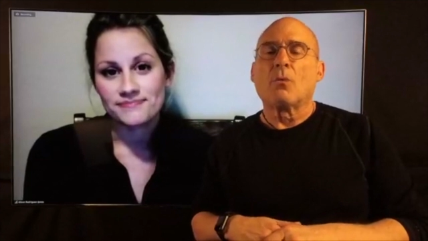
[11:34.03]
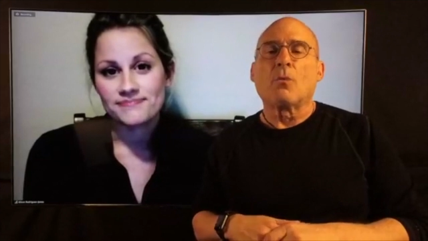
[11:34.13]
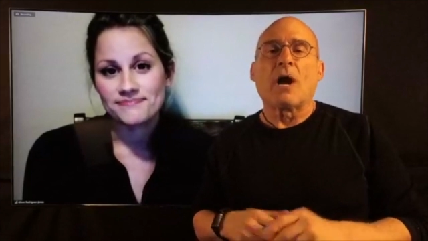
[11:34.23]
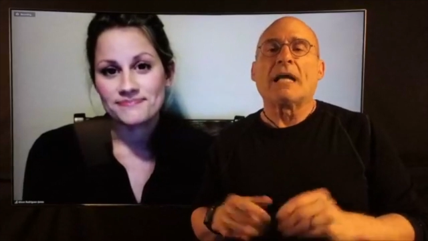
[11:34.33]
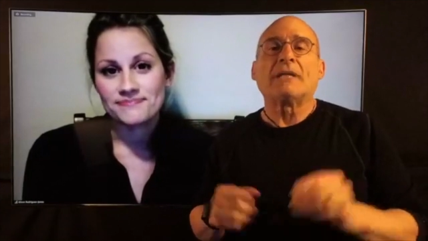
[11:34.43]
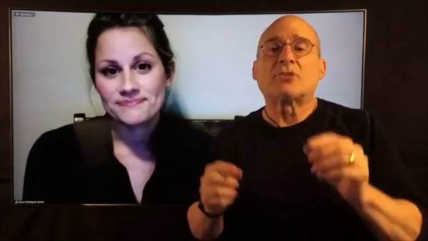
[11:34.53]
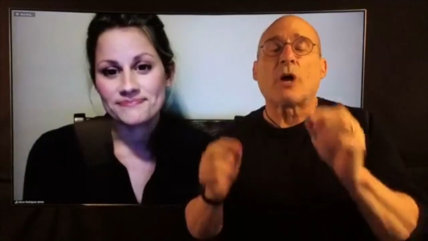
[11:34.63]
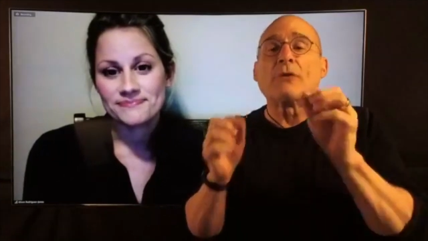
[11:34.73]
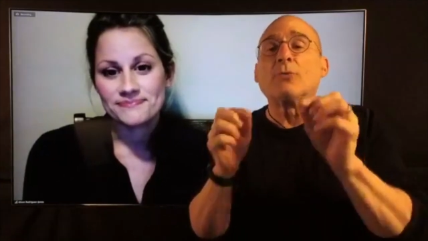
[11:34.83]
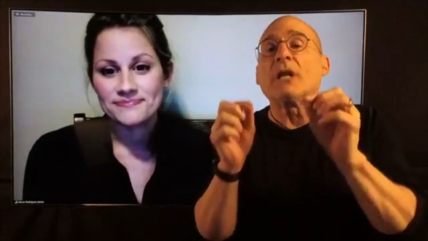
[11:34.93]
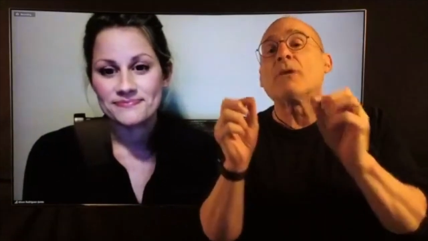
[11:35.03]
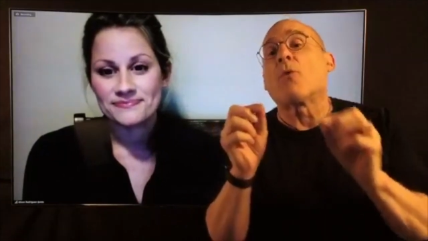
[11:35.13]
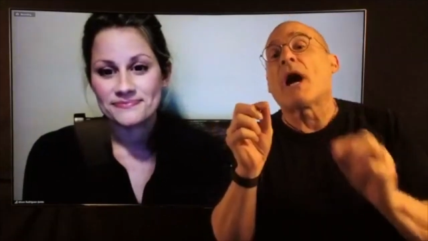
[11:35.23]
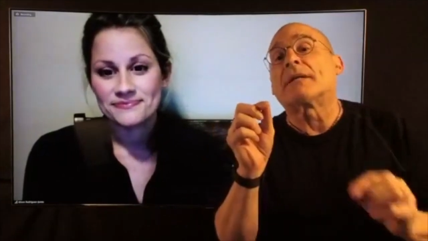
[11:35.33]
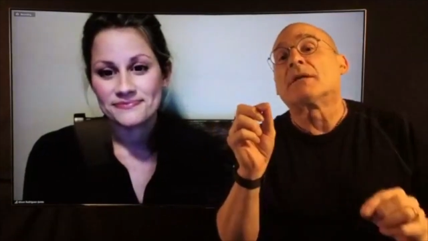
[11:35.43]
Speaker 1: Well, and so I really
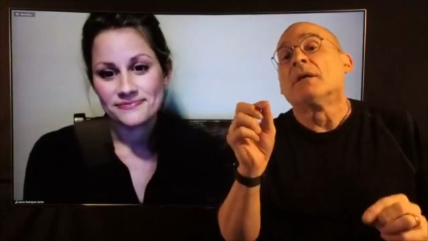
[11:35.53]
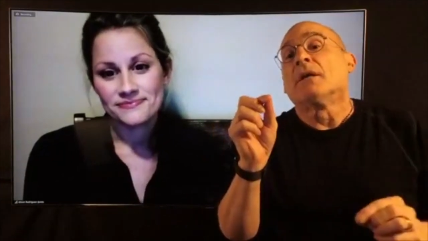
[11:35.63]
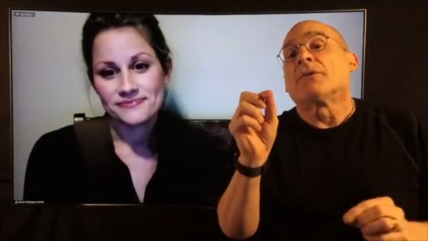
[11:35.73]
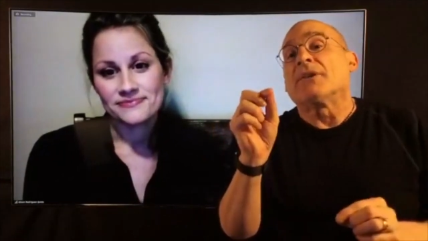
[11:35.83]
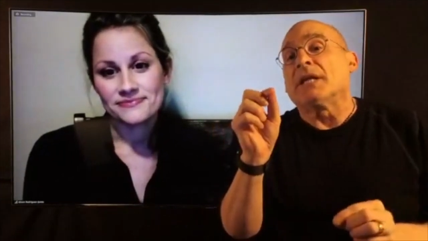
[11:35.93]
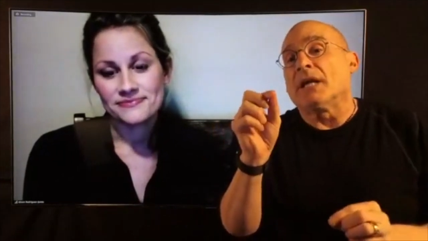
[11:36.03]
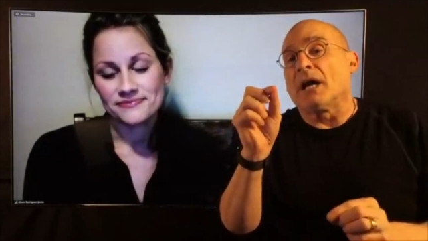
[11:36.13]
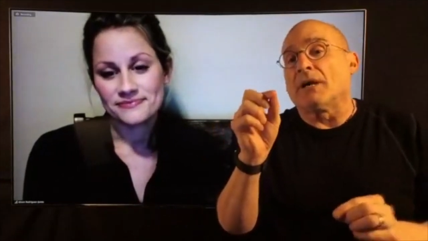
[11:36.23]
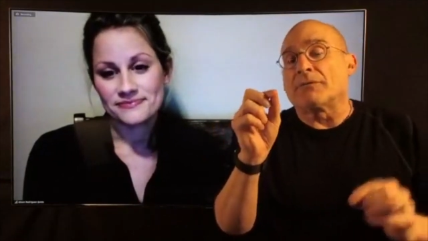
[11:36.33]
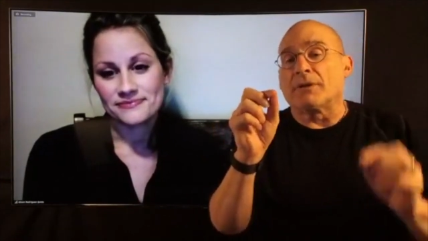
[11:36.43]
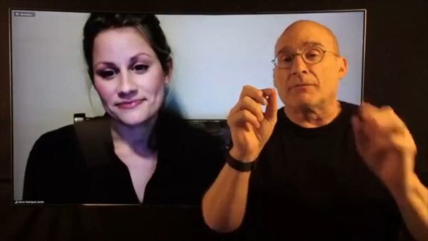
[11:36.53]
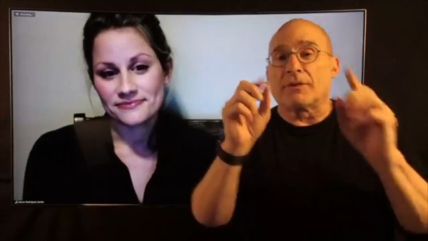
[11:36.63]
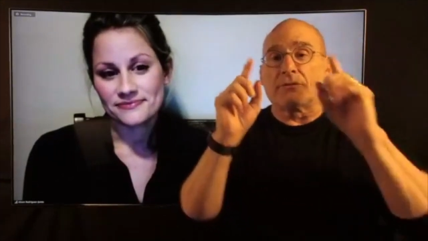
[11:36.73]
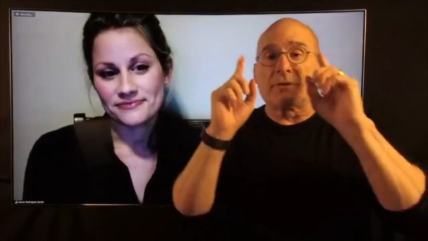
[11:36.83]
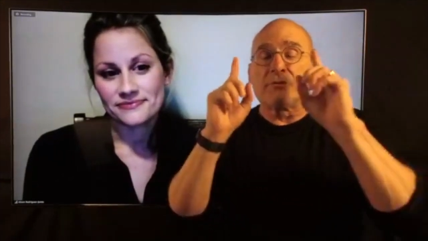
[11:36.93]
want the, uh, the,
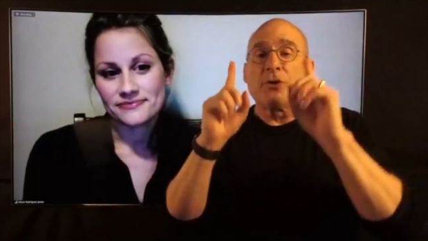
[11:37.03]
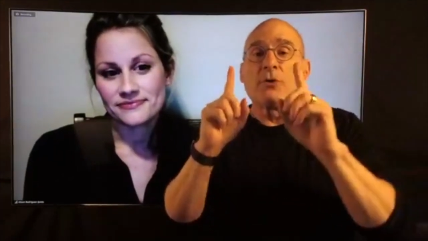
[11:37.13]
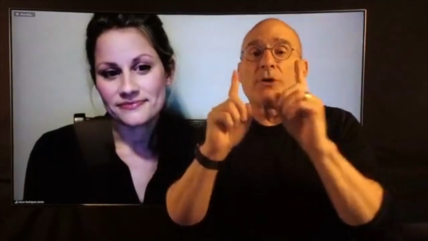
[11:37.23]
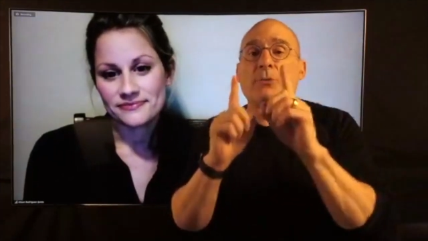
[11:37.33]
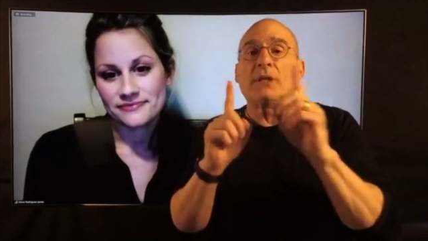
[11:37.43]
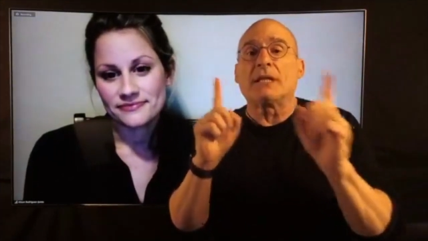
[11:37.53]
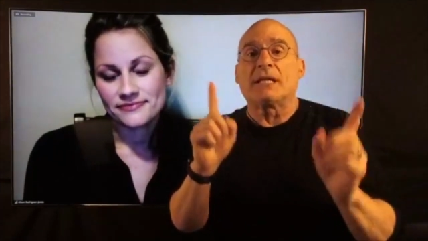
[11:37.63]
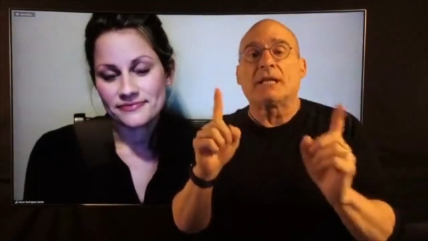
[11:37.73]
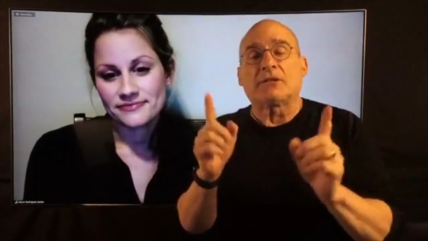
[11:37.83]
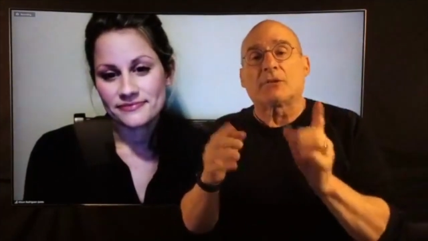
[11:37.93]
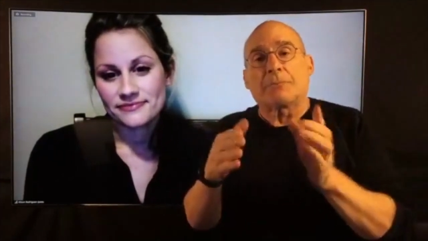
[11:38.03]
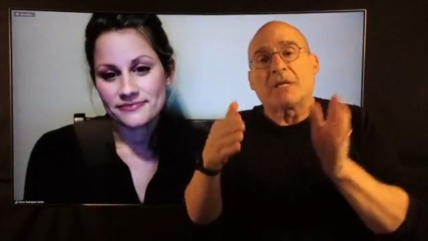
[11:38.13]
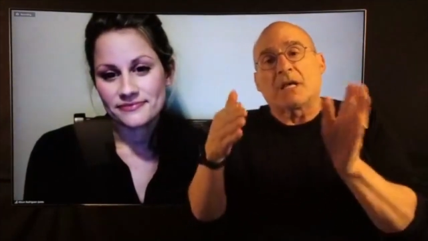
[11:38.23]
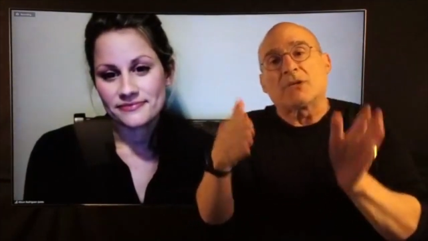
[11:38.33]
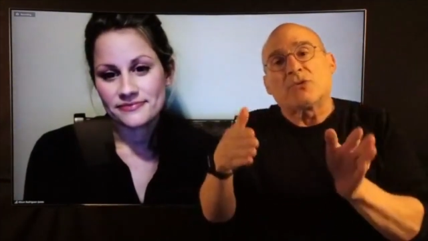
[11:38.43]
the, the viewer to really get this
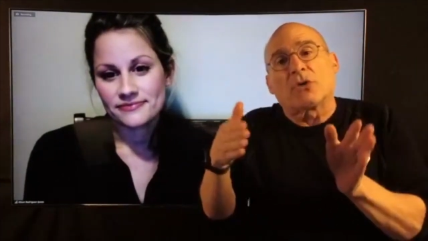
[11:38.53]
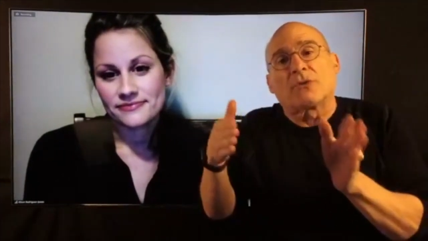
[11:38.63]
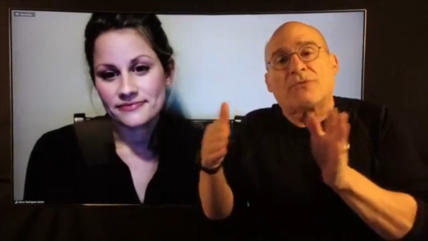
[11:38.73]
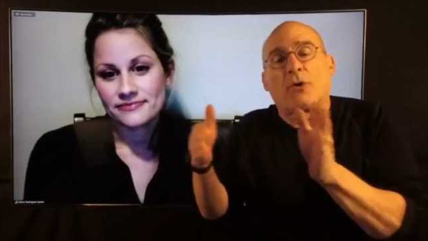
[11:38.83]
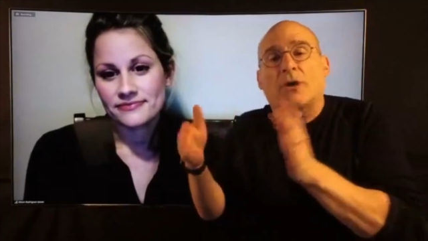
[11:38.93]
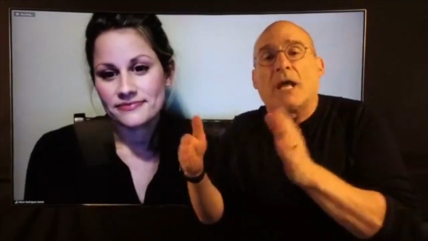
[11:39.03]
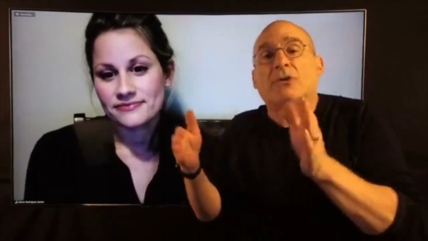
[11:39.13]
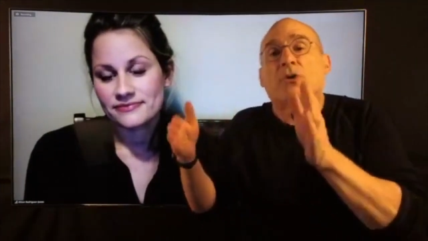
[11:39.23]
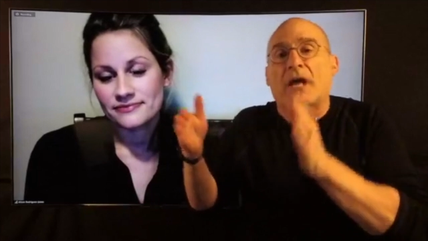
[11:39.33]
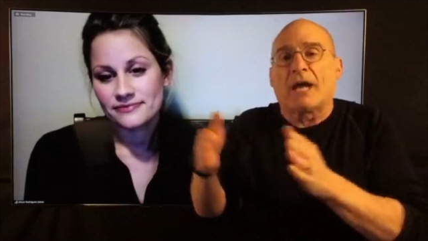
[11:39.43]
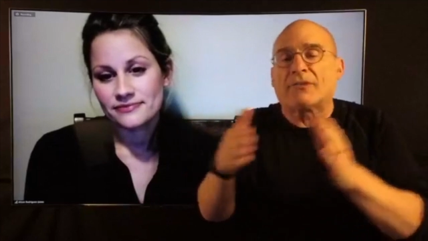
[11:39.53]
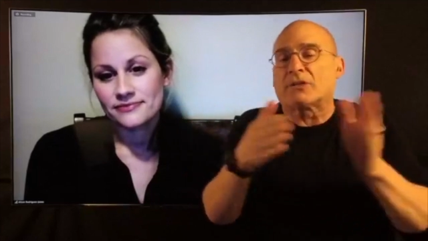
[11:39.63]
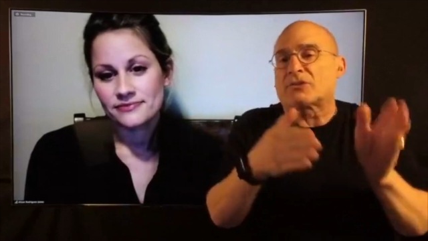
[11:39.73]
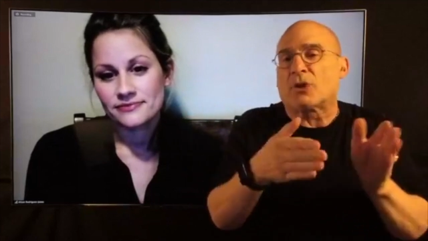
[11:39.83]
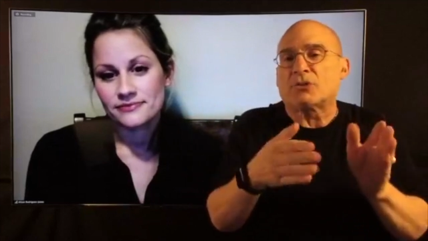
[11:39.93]
because you're a 4A, you have an
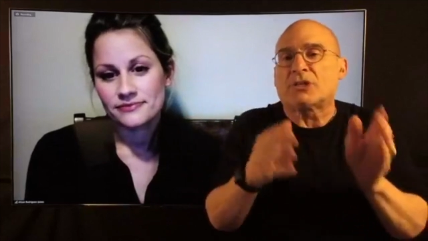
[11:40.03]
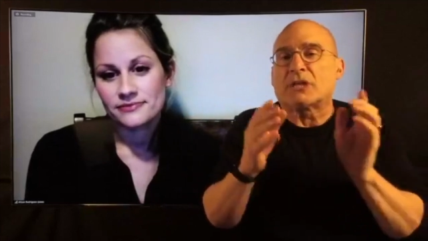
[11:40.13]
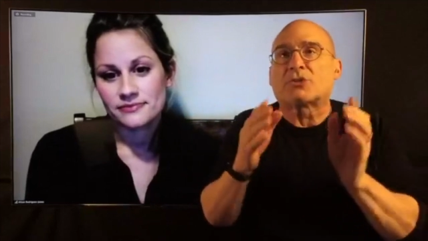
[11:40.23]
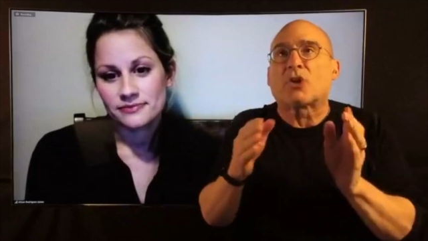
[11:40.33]
associate.